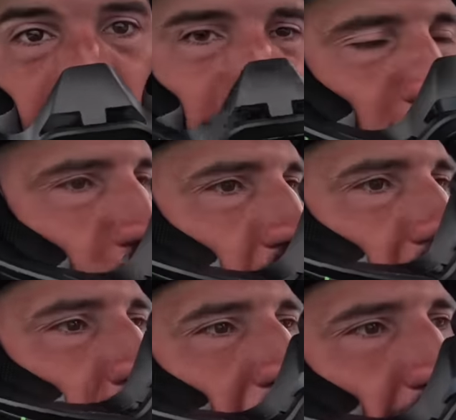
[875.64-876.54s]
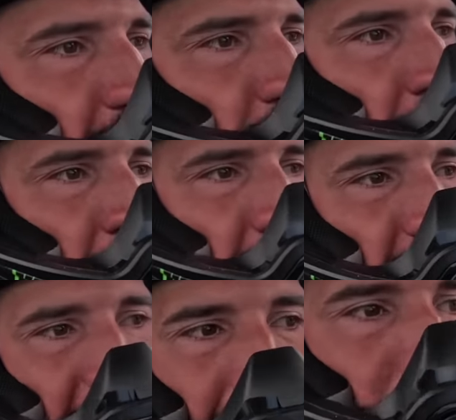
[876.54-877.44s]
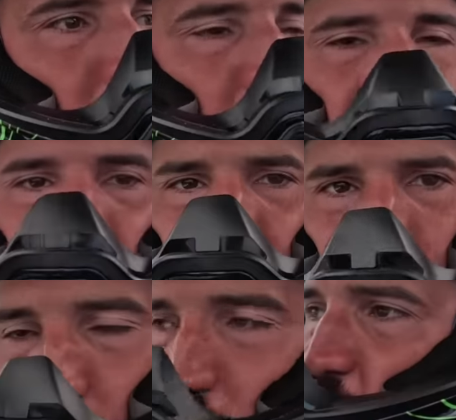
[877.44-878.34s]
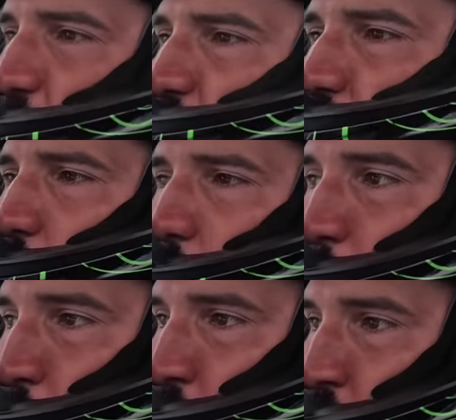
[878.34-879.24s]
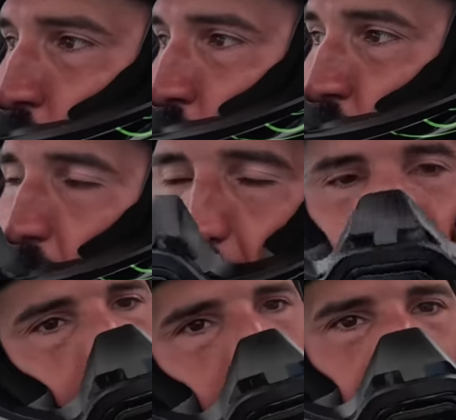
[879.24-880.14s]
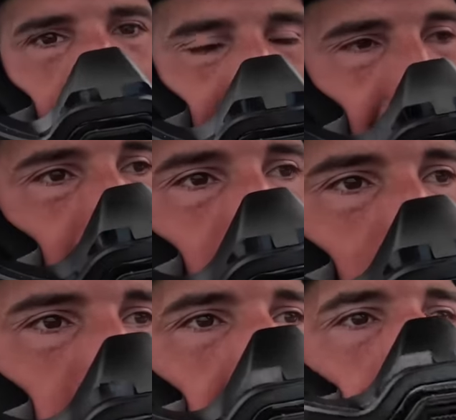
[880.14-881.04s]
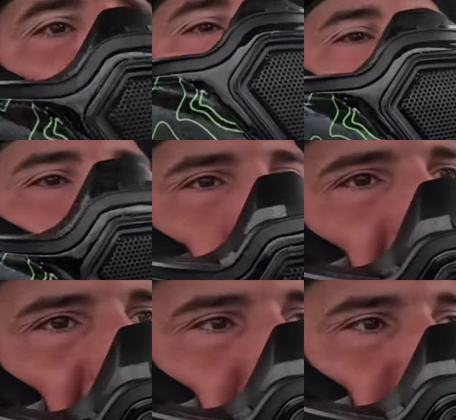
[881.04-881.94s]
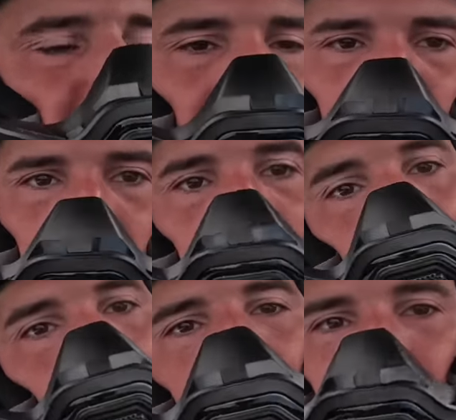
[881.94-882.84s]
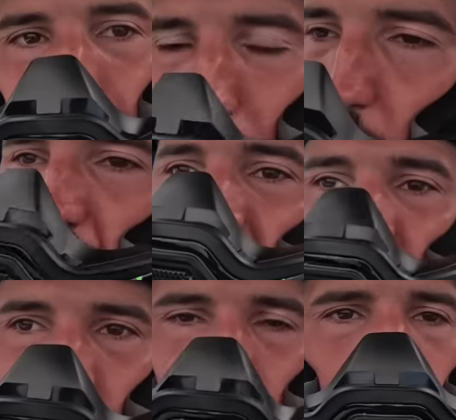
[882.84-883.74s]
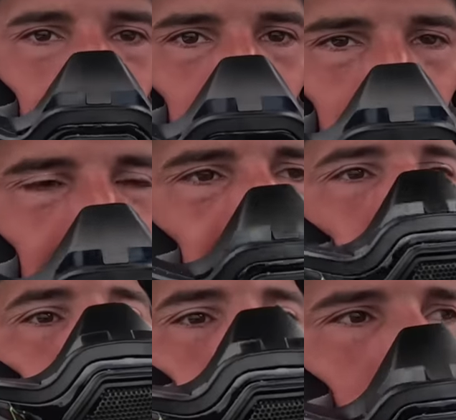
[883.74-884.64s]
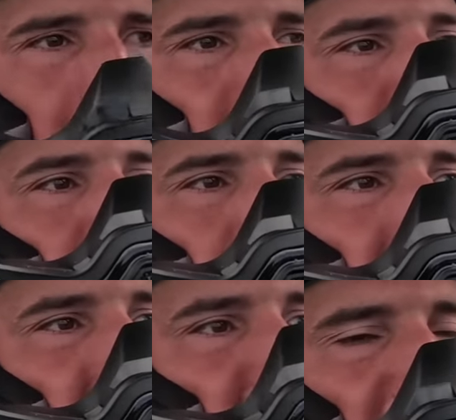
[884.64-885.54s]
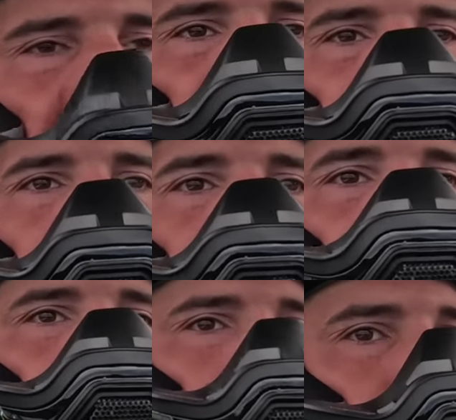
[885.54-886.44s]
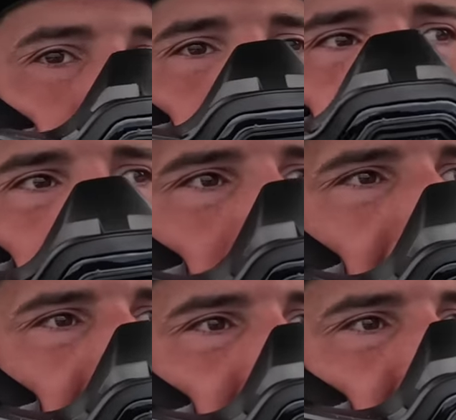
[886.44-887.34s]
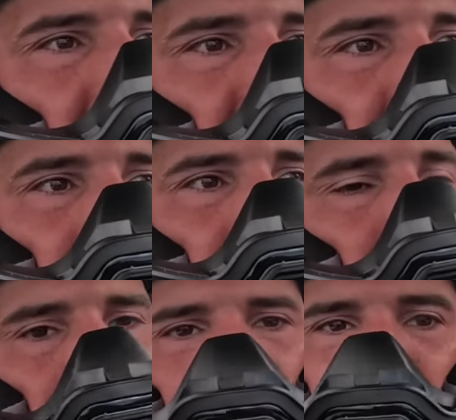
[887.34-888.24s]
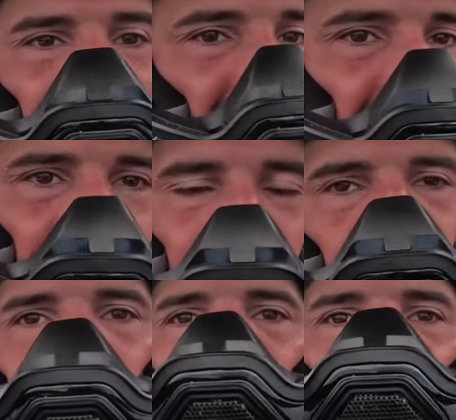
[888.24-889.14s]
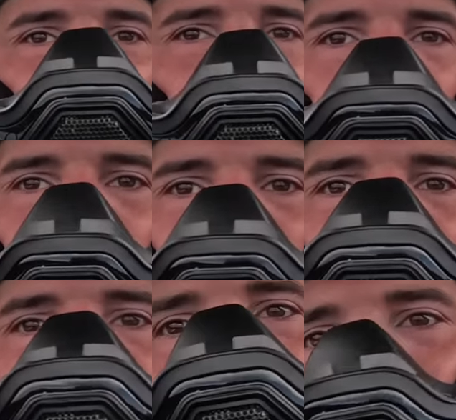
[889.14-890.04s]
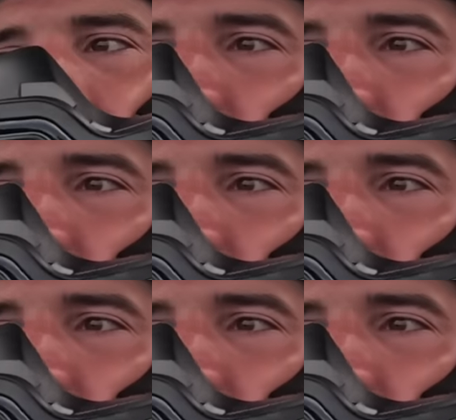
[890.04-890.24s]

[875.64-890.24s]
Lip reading: bit of fuel anyway. It's not good when this fuel sits, so I'm gonna go ahead and hit a good lap. We got Travis at the finish line. White buoy is the start buoy. Orange buoy is the finish line. We're gonna try to get like at least 70 miles an hour here.